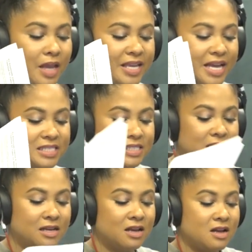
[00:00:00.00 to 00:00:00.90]
Yes.
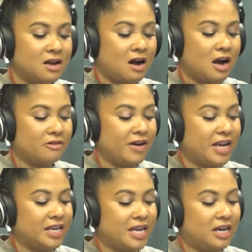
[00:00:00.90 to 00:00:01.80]
All
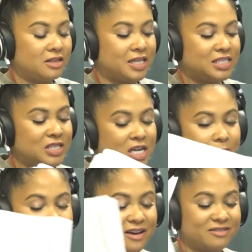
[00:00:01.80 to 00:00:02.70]
right, now let's talk
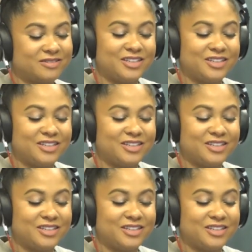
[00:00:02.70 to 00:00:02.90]
about,